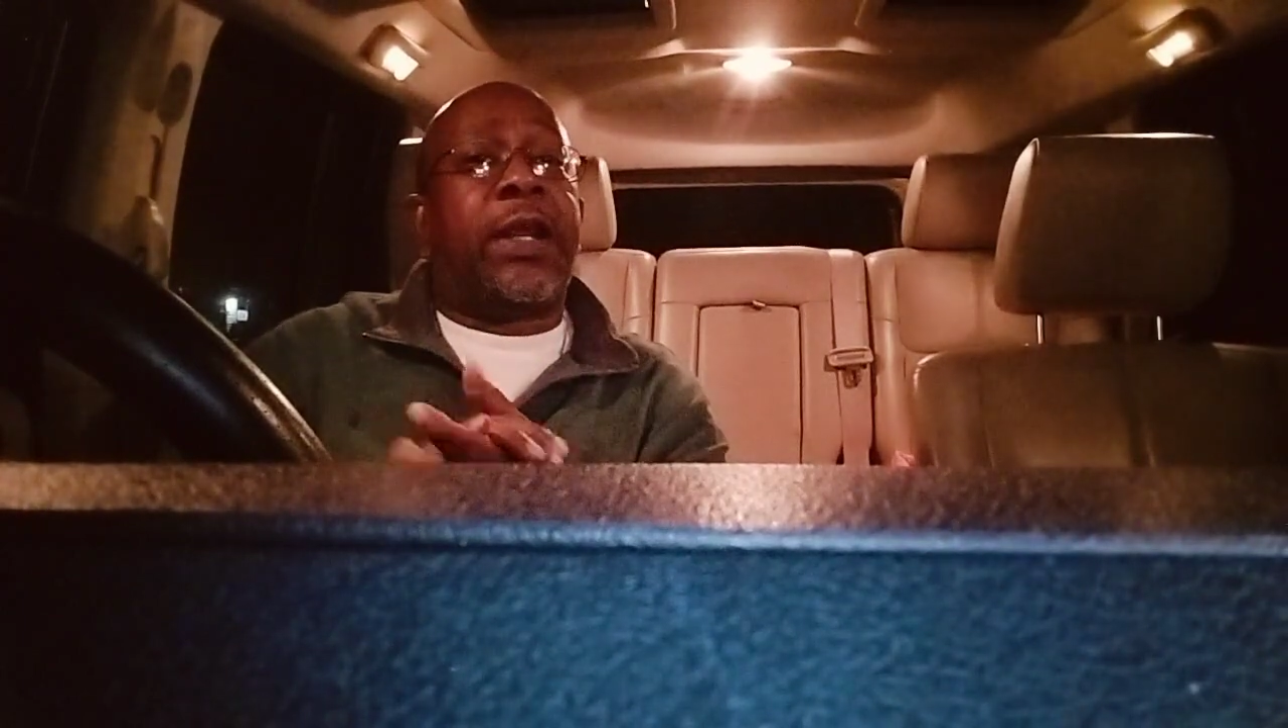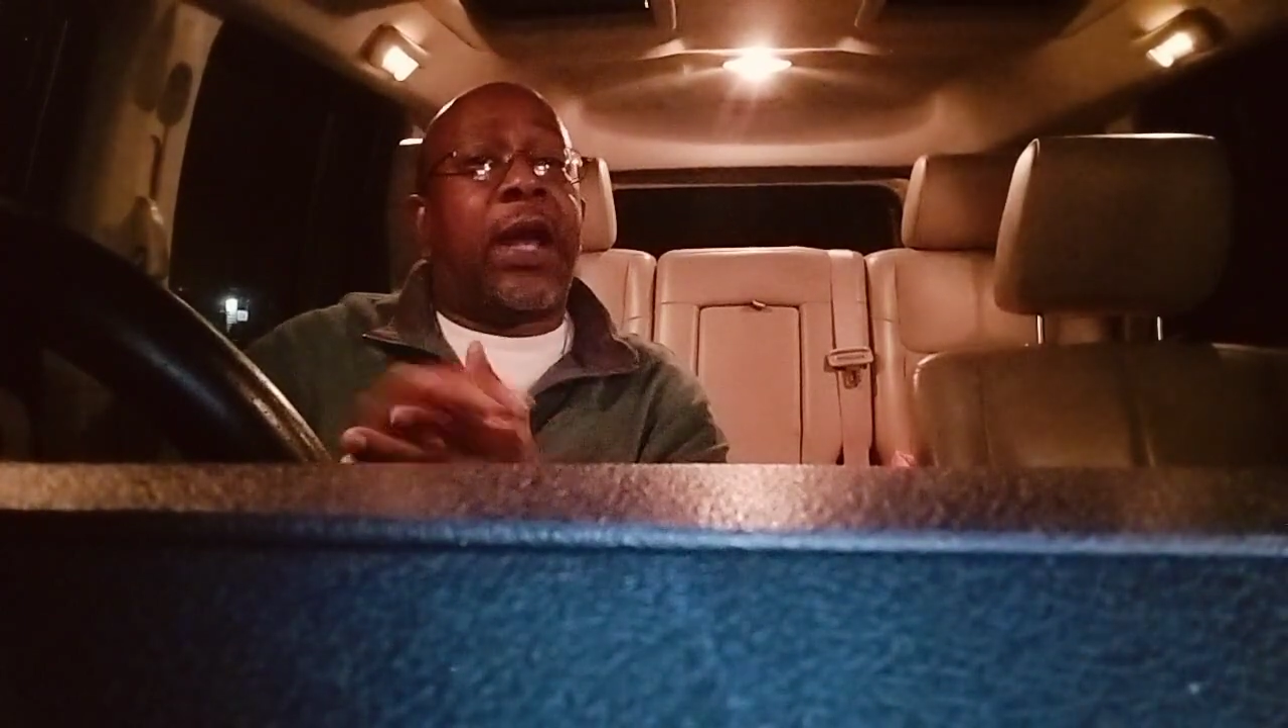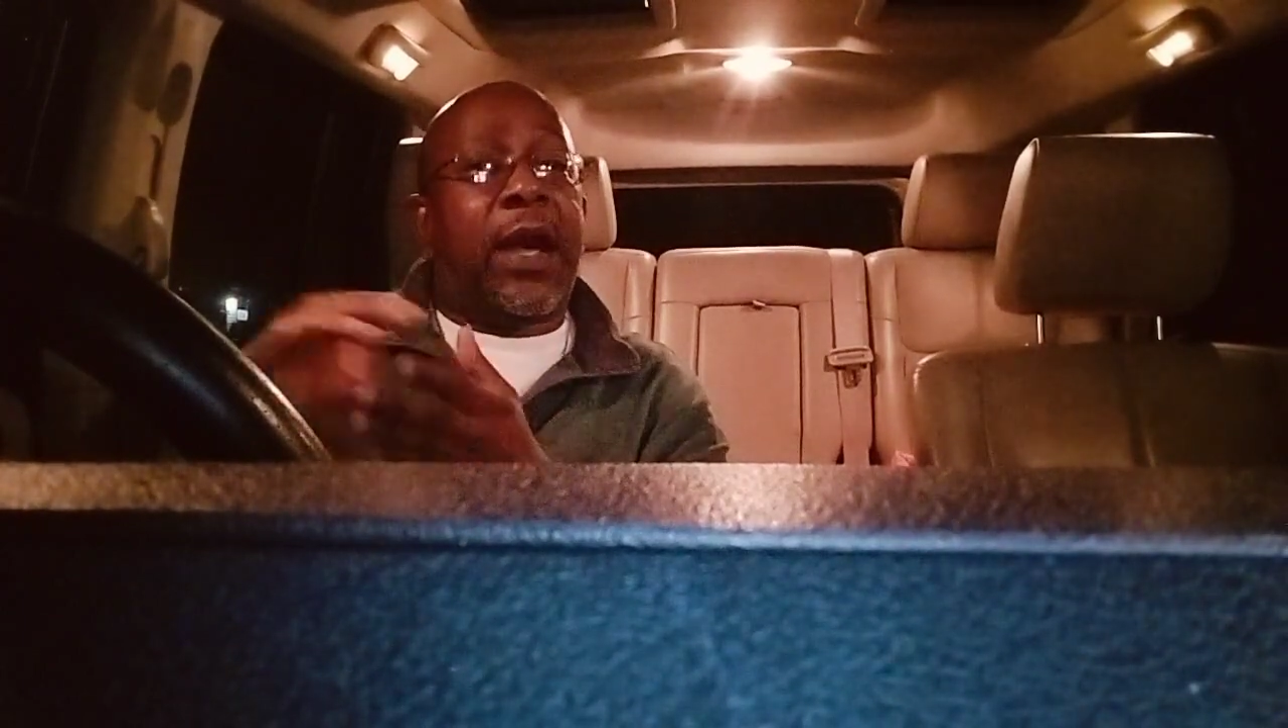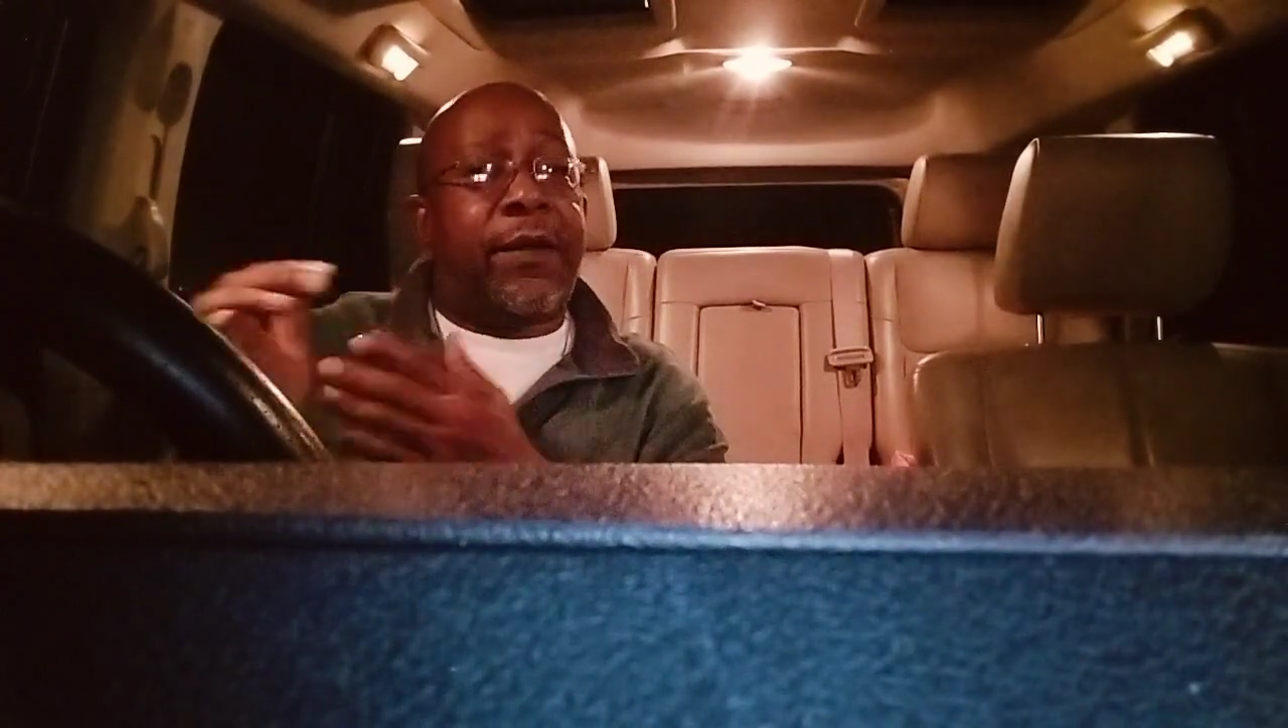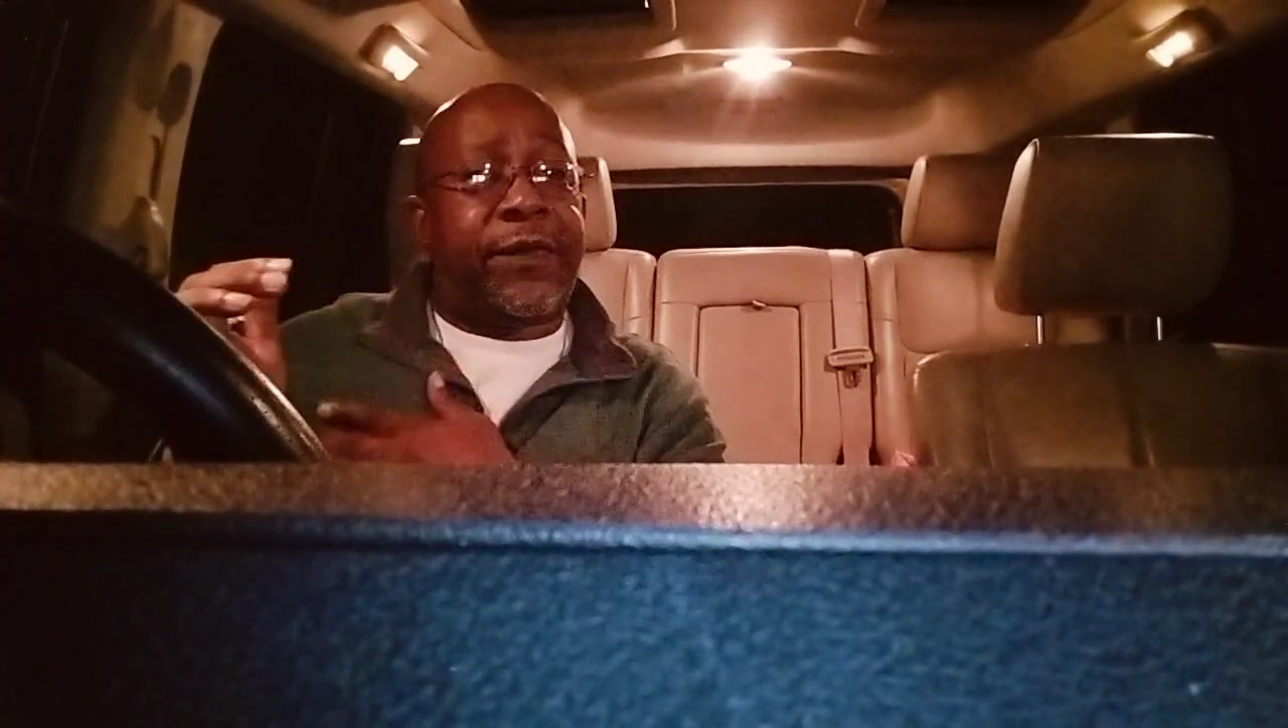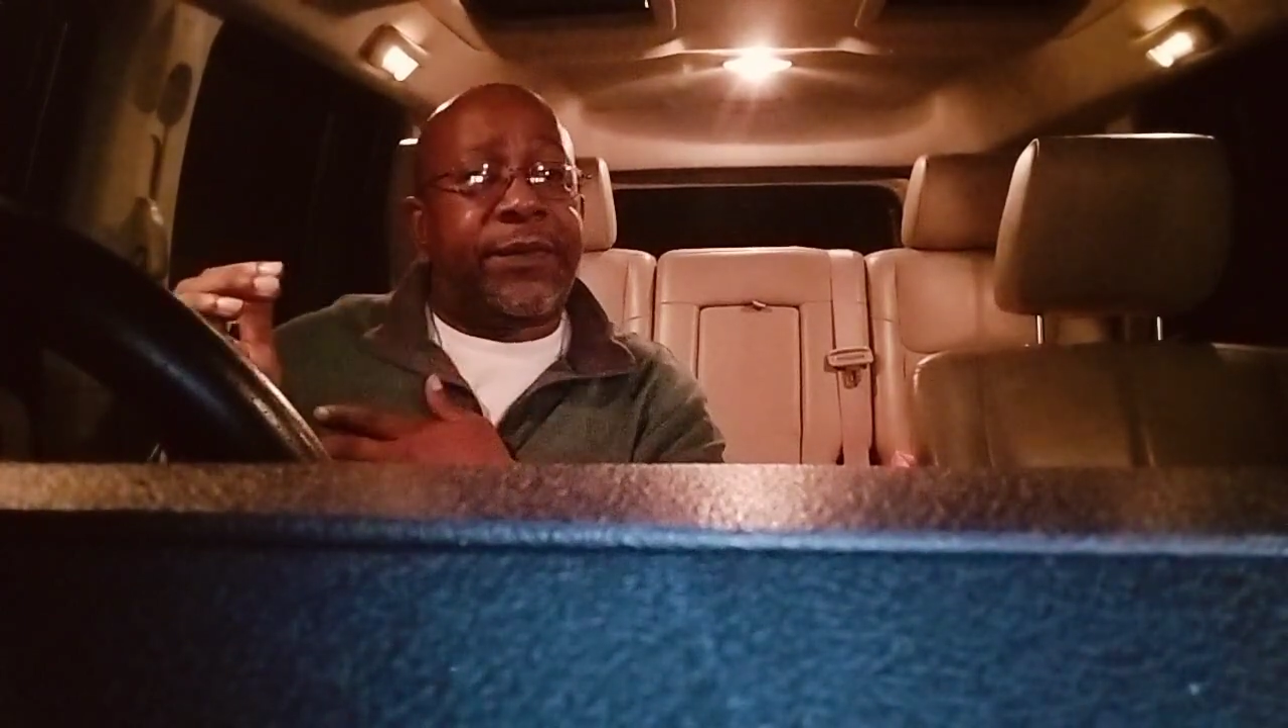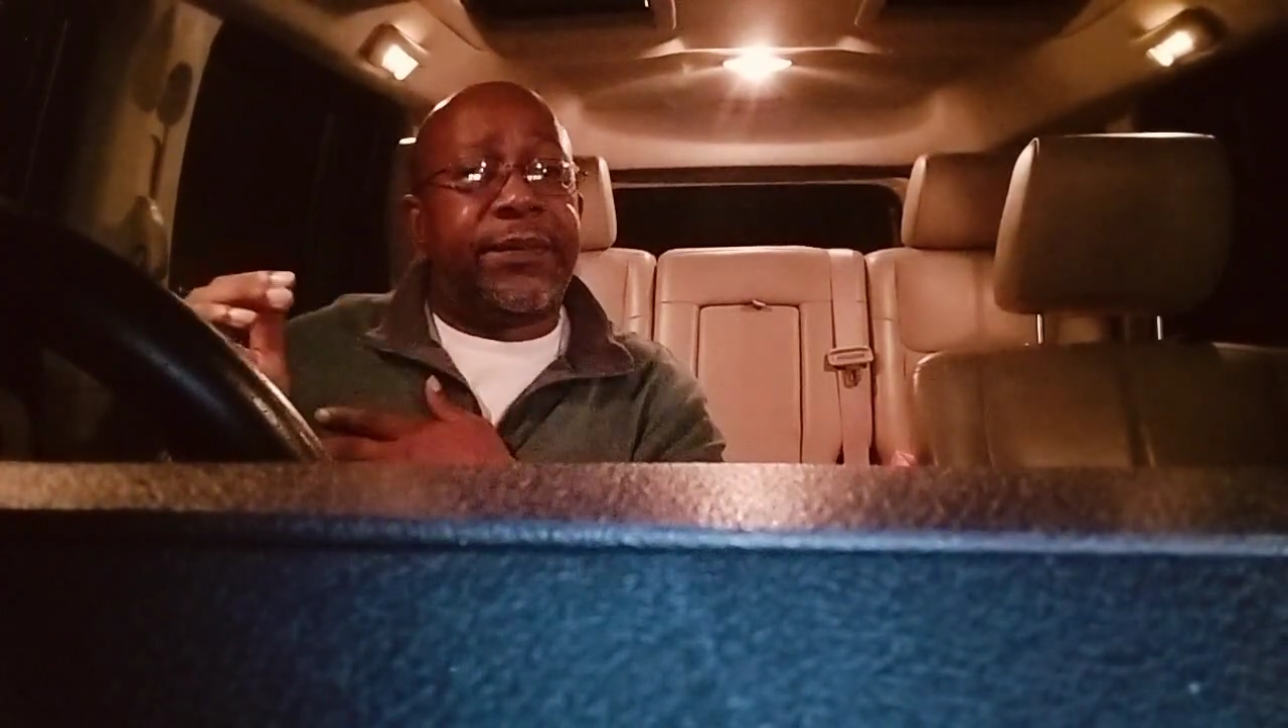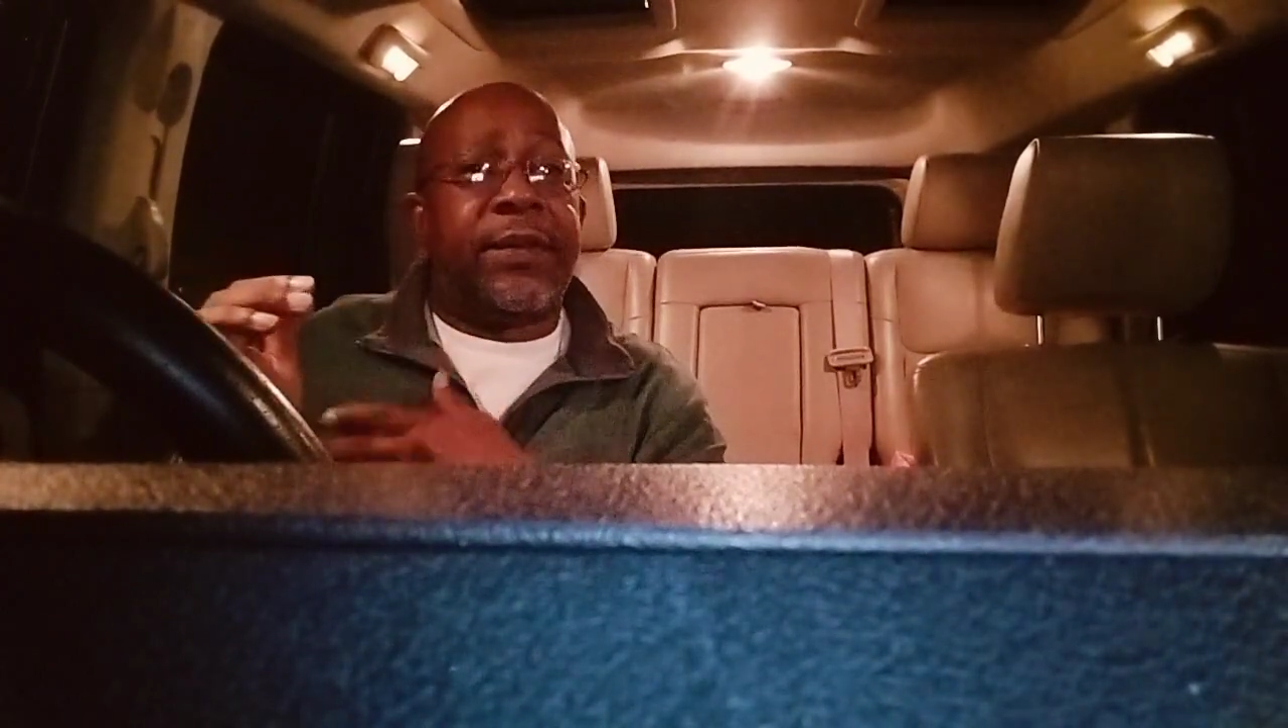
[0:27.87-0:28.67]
the love.